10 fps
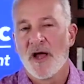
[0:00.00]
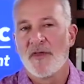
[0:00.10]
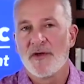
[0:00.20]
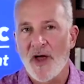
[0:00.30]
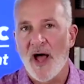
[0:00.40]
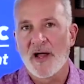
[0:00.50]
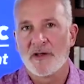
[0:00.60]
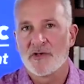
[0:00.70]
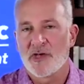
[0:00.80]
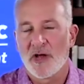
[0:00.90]
and then died
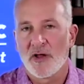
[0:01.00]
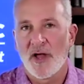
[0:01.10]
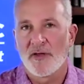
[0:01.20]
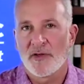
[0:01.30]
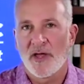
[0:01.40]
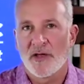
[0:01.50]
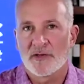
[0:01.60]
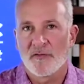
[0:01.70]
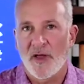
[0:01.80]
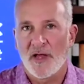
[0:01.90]
in jail at the
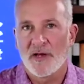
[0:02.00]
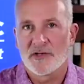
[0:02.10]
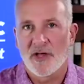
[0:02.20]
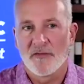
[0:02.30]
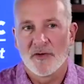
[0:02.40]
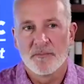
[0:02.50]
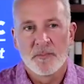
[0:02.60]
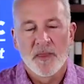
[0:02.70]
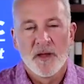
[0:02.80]
age of 87.